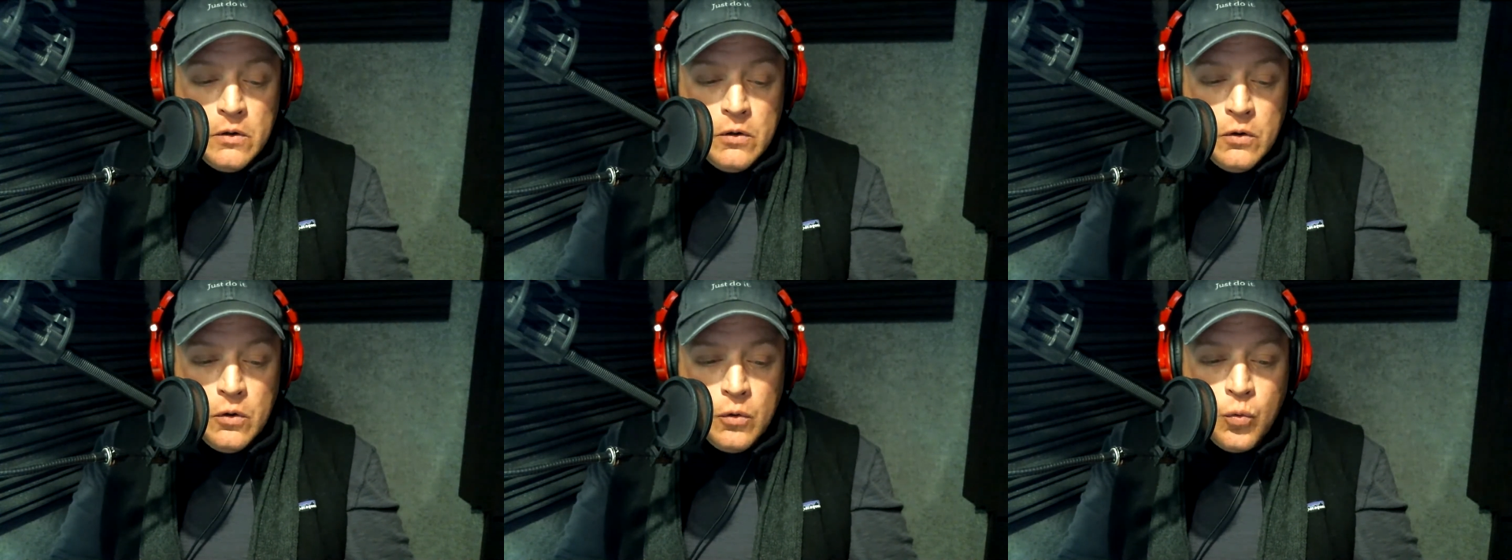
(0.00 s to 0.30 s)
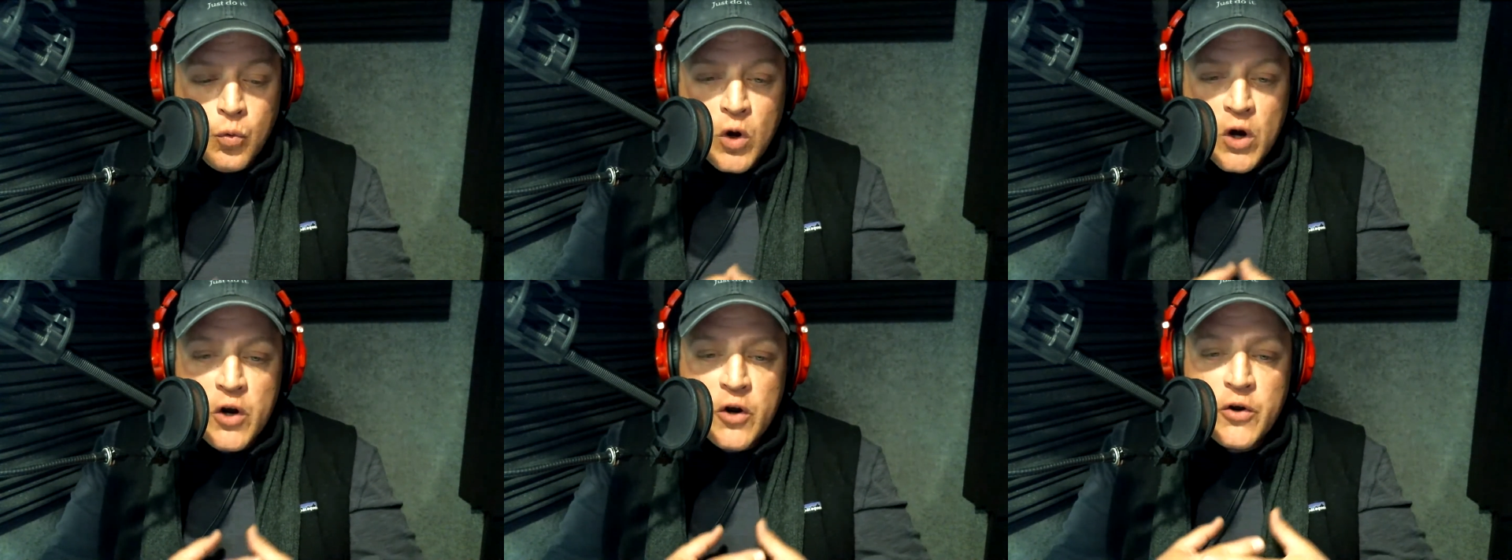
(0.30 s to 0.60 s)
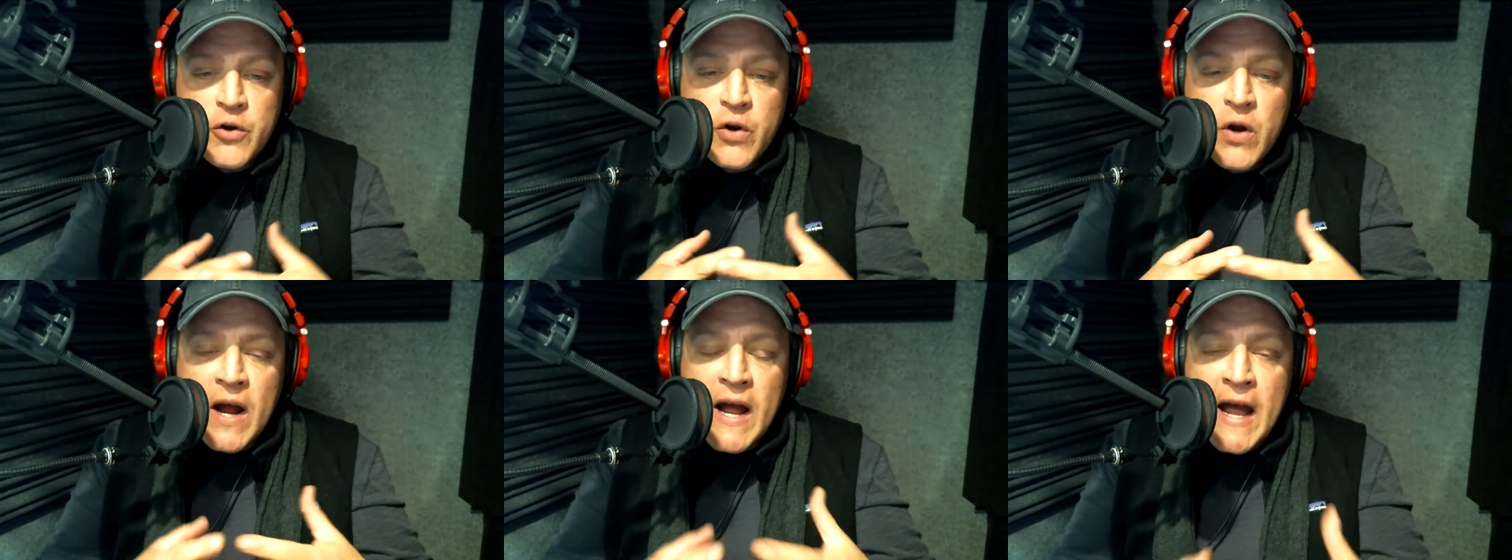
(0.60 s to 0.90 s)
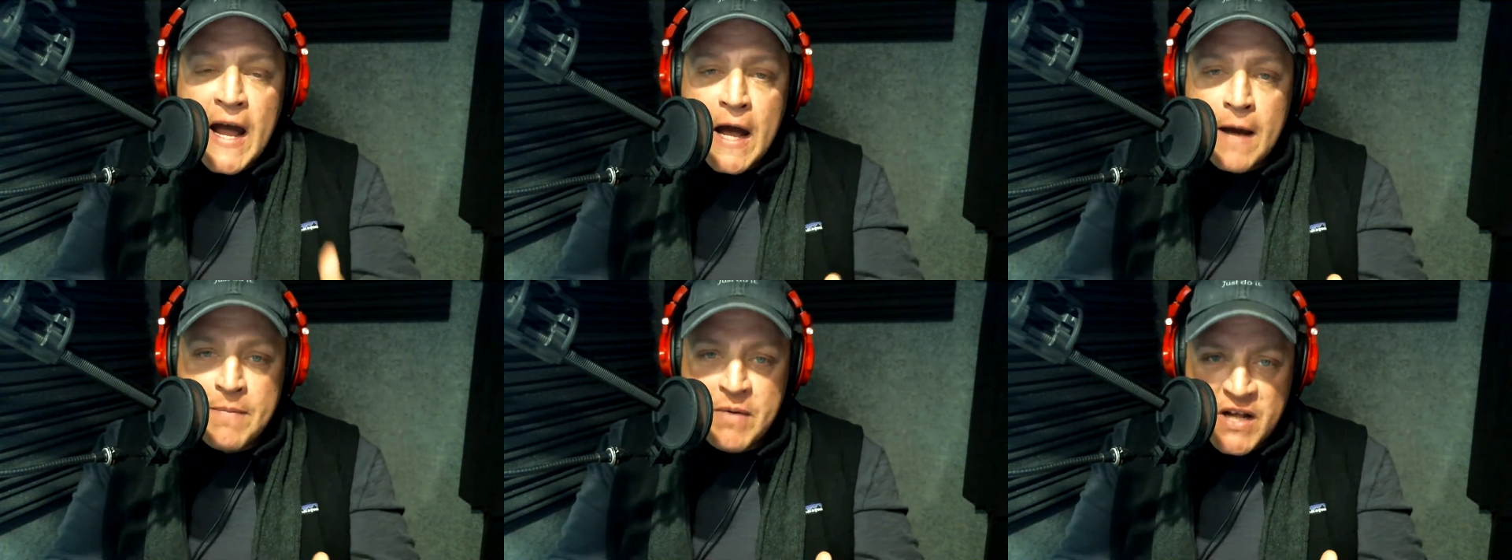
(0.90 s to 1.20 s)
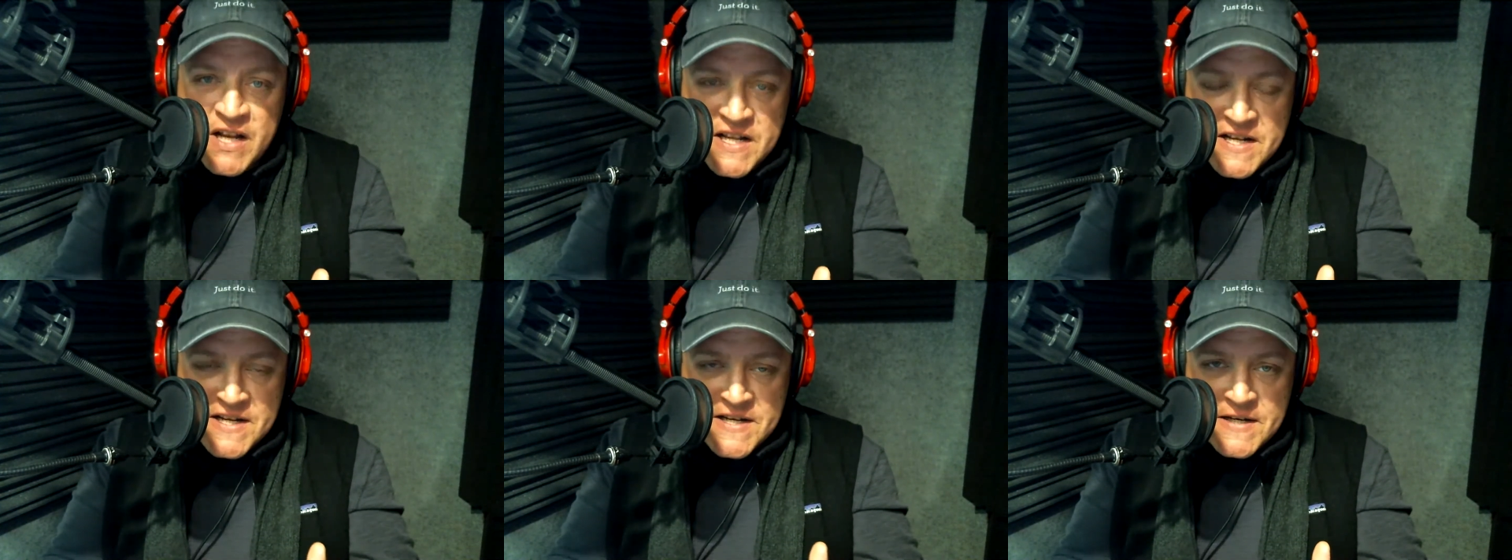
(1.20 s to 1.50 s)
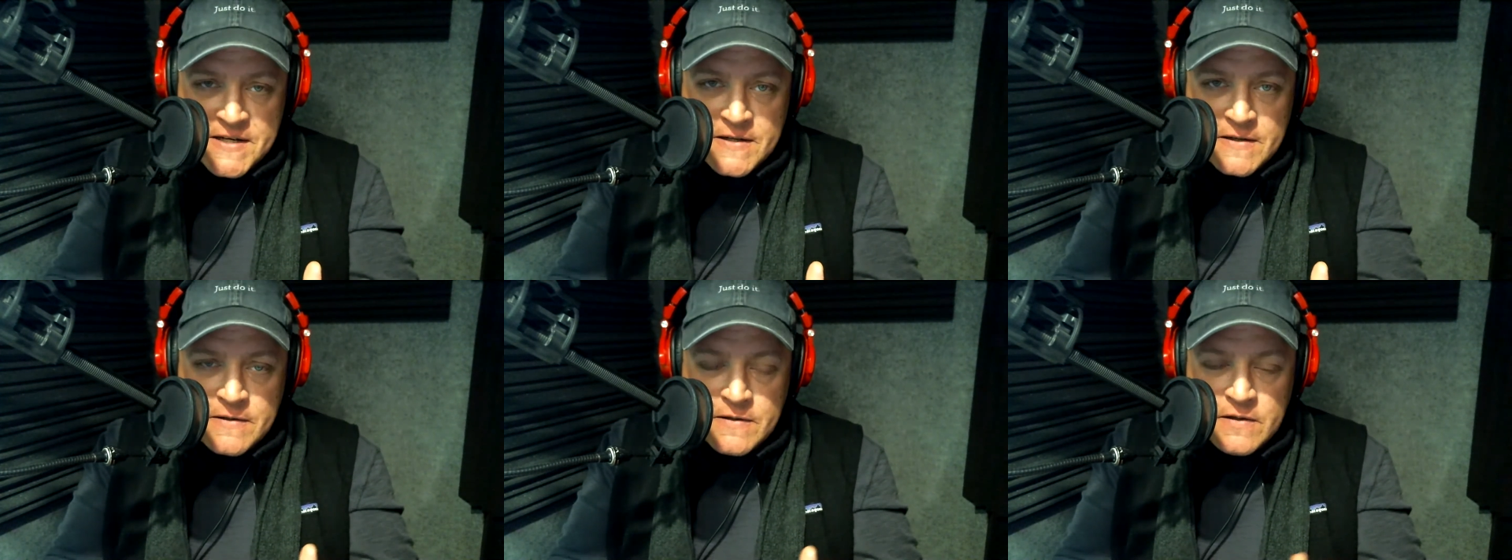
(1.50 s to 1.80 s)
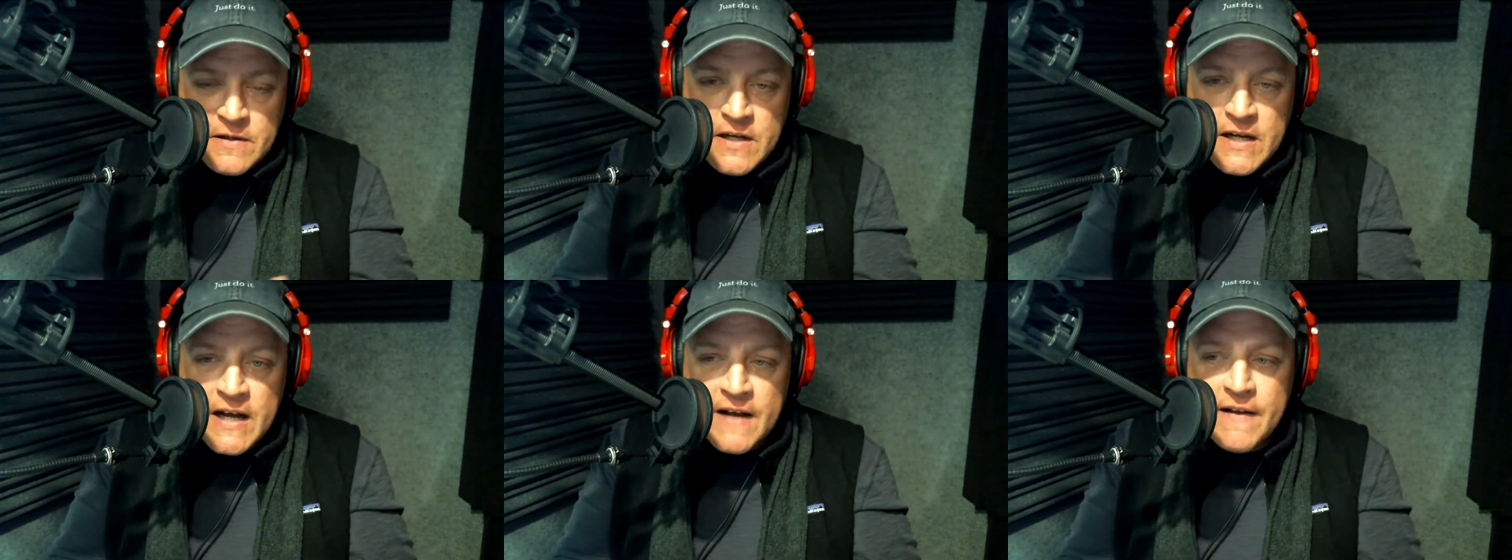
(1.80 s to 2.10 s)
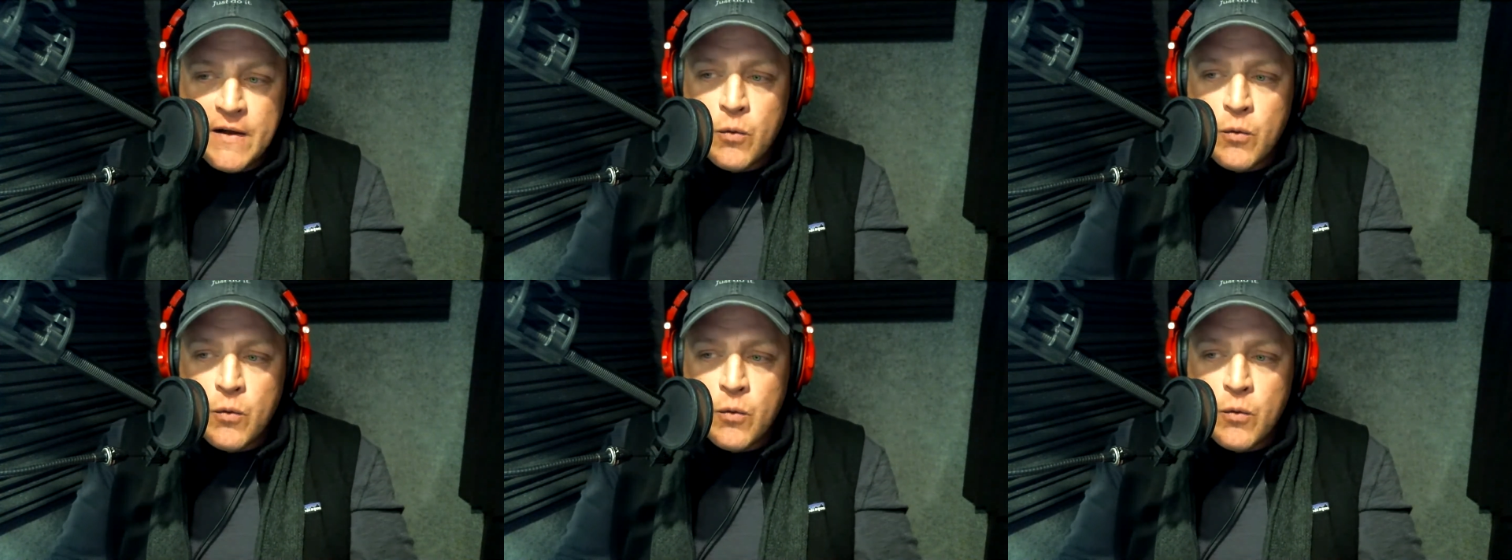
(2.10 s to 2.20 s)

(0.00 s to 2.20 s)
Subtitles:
what are your habits? And